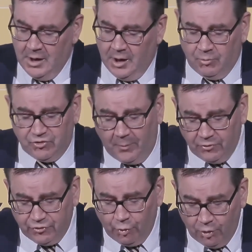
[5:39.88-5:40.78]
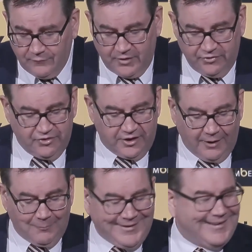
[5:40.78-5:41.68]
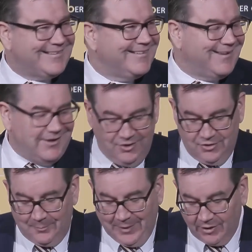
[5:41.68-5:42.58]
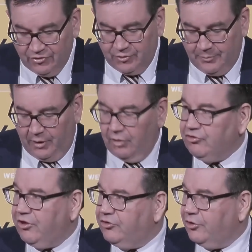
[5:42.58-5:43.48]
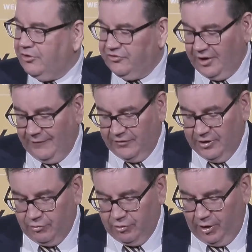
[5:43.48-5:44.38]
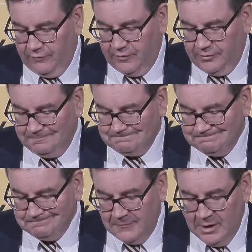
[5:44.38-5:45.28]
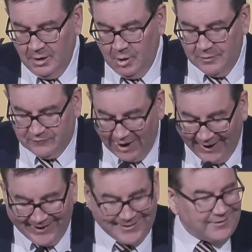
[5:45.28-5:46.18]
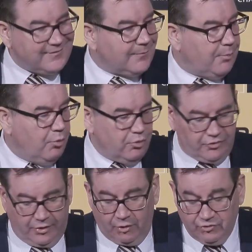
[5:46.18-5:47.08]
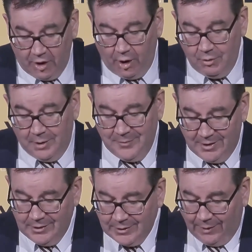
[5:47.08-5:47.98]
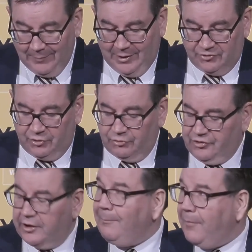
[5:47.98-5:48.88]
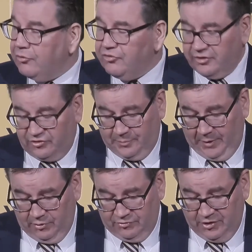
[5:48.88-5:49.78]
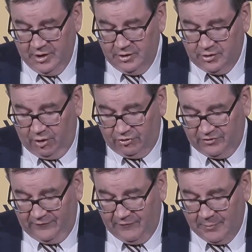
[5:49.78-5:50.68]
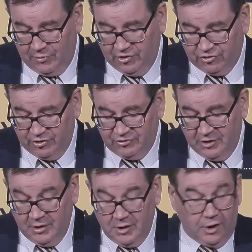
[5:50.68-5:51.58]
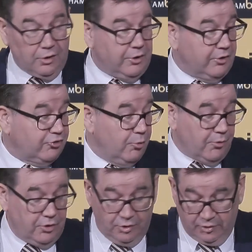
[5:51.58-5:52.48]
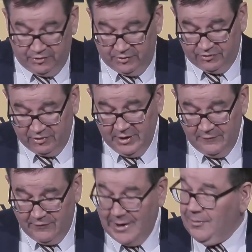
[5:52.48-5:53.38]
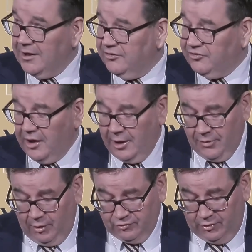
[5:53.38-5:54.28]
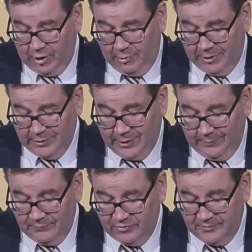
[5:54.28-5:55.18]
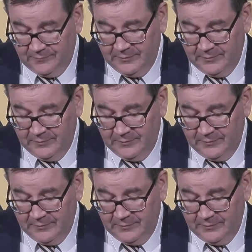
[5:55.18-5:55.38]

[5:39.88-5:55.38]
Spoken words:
In response to all of this, the government has continued the balanced approach that took us safely through COVID. We've targeted support to those low and middle income households that are most exposed to cost of living pressures, including superannuitants, families and those on low incomes.